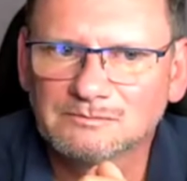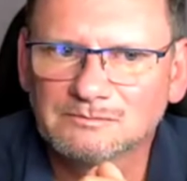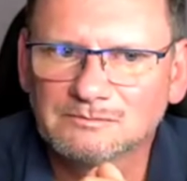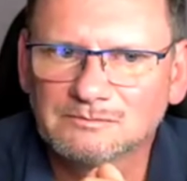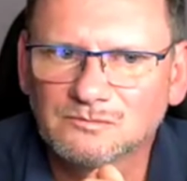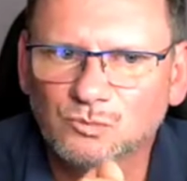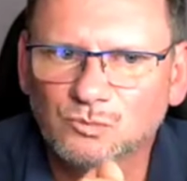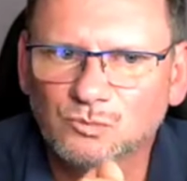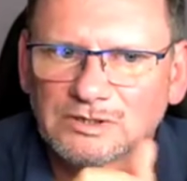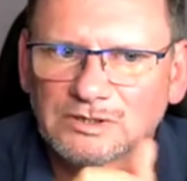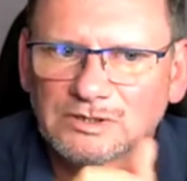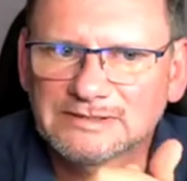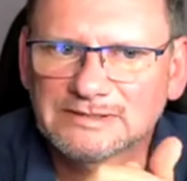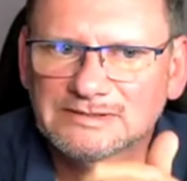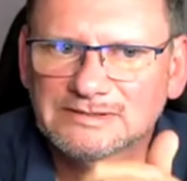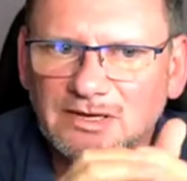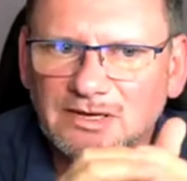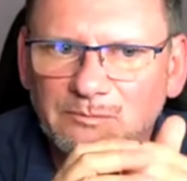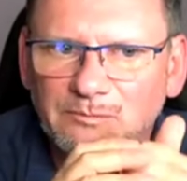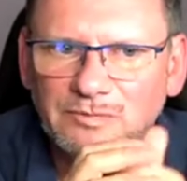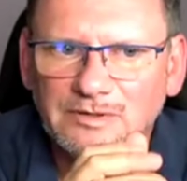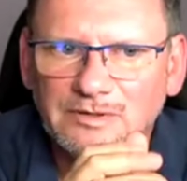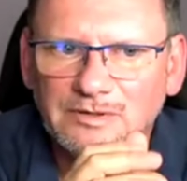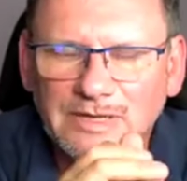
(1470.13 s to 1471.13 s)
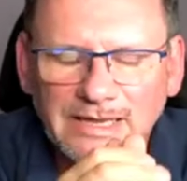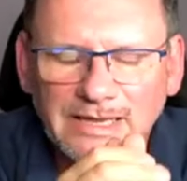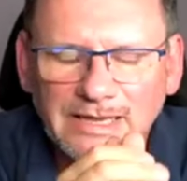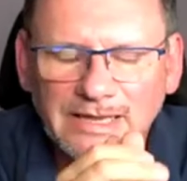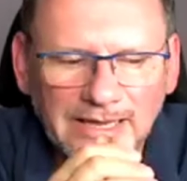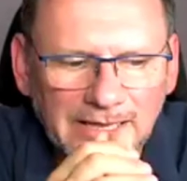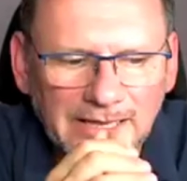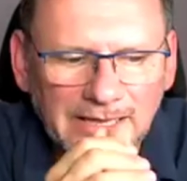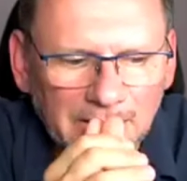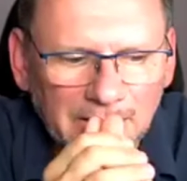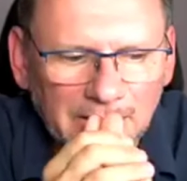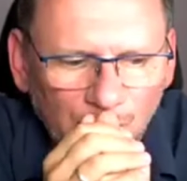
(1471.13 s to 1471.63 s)
One example,
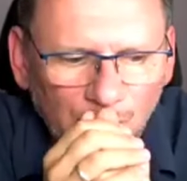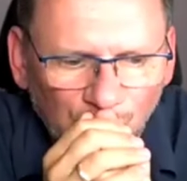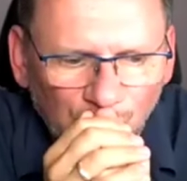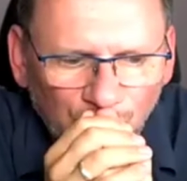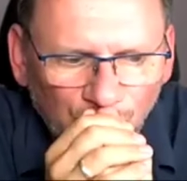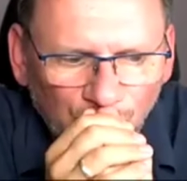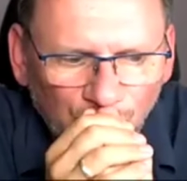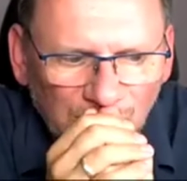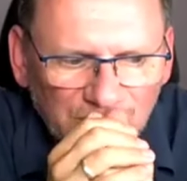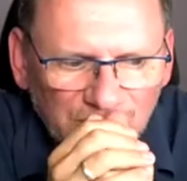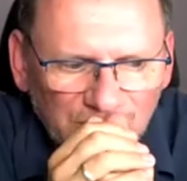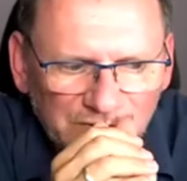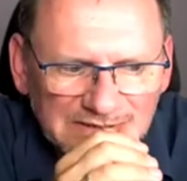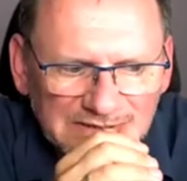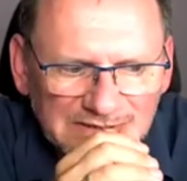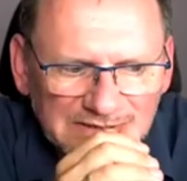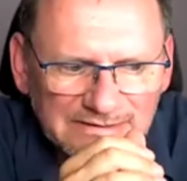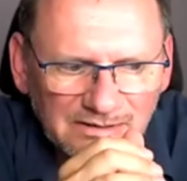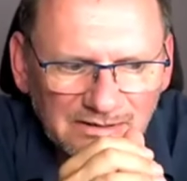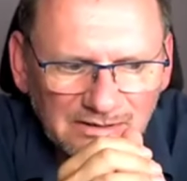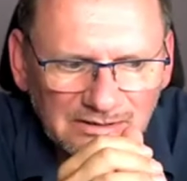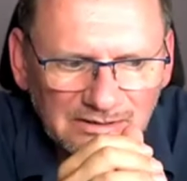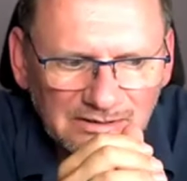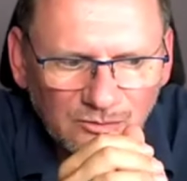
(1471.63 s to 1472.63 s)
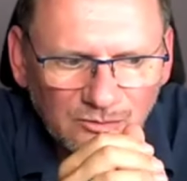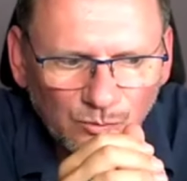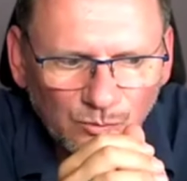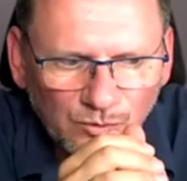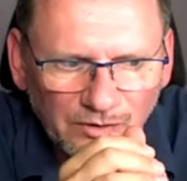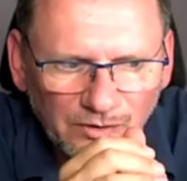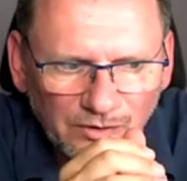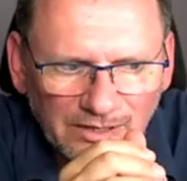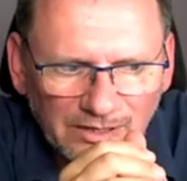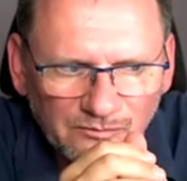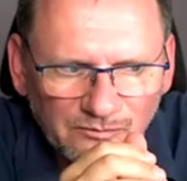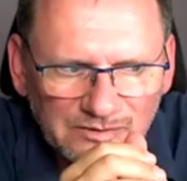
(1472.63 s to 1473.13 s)
when we started with
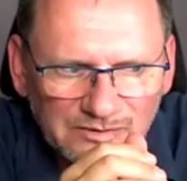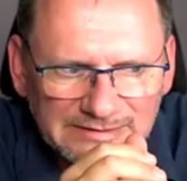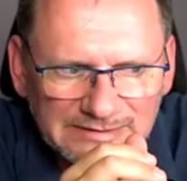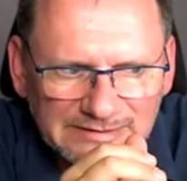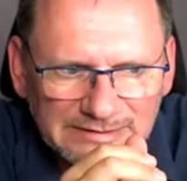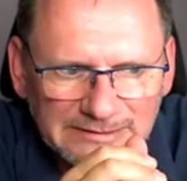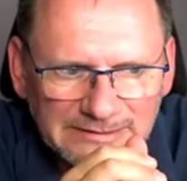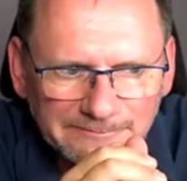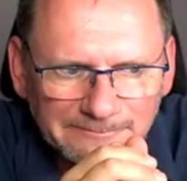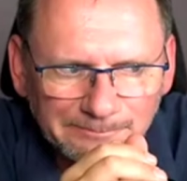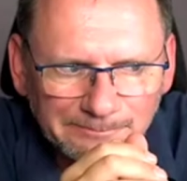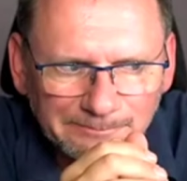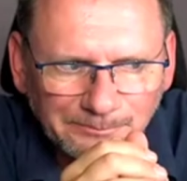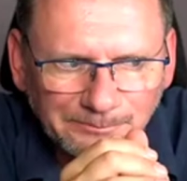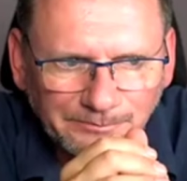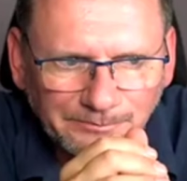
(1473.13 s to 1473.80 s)
NVC,